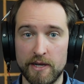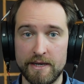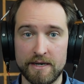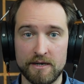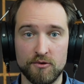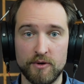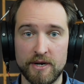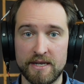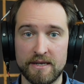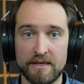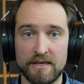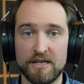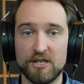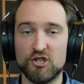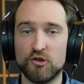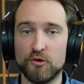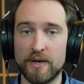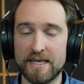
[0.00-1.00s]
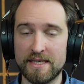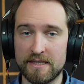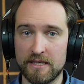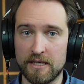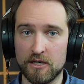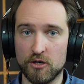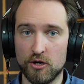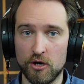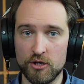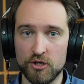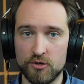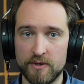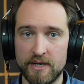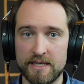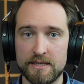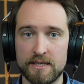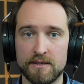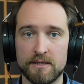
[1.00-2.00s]
and create an interesting
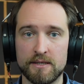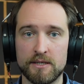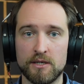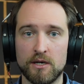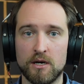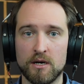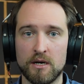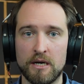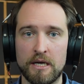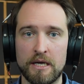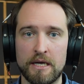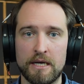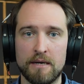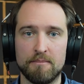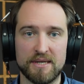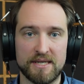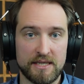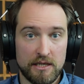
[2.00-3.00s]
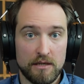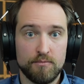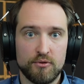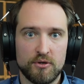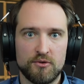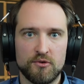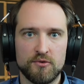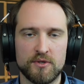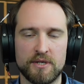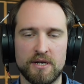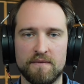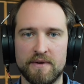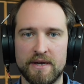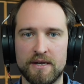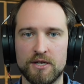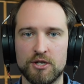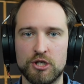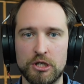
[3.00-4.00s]
contrast in the song, but still produce enough
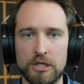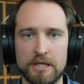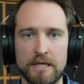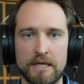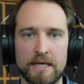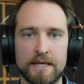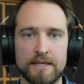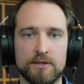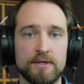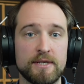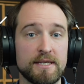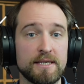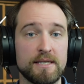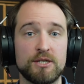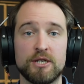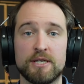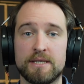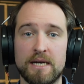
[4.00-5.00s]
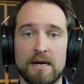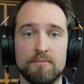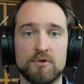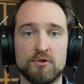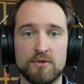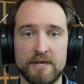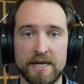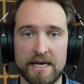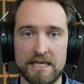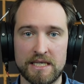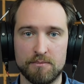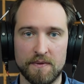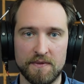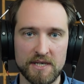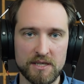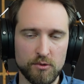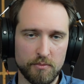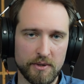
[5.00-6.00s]
energy. So this is just up to taste, but
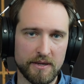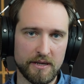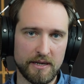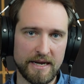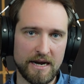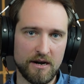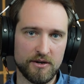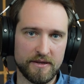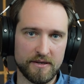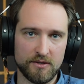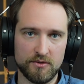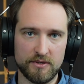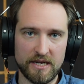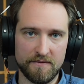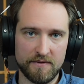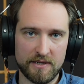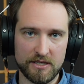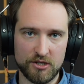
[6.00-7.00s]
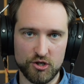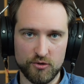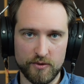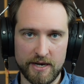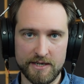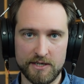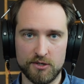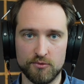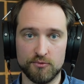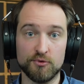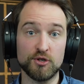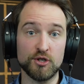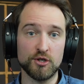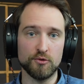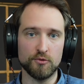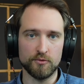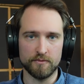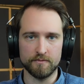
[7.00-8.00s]
this would be the layer that you definitely try to
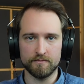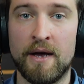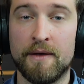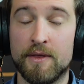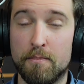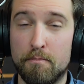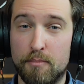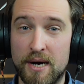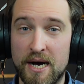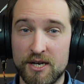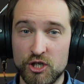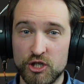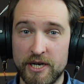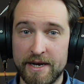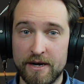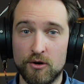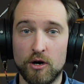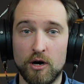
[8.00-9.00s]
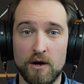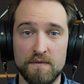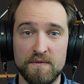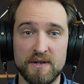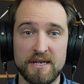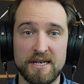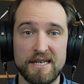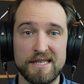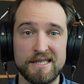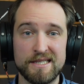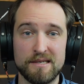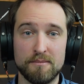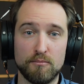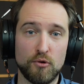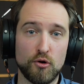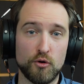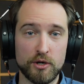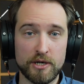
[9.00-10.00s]
tune. The punch layer often is
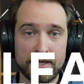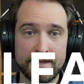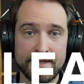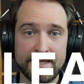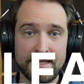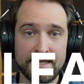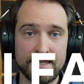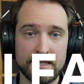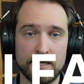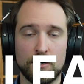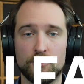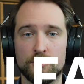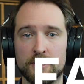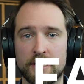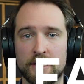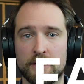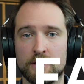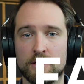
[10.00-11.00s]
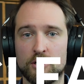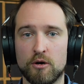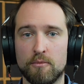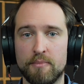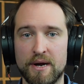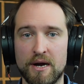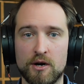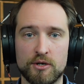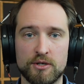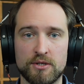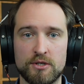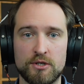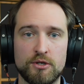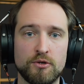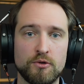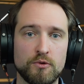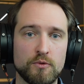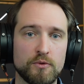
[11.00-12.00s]
more clean sounding compared
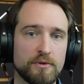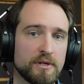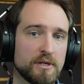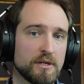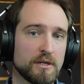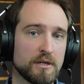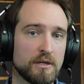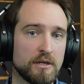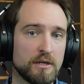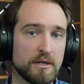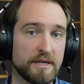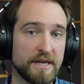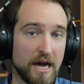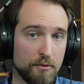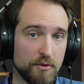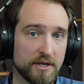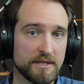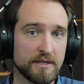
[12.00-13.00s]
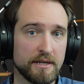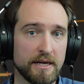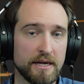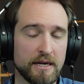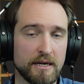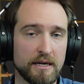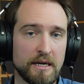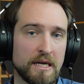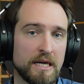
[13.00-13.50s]
to the character layer,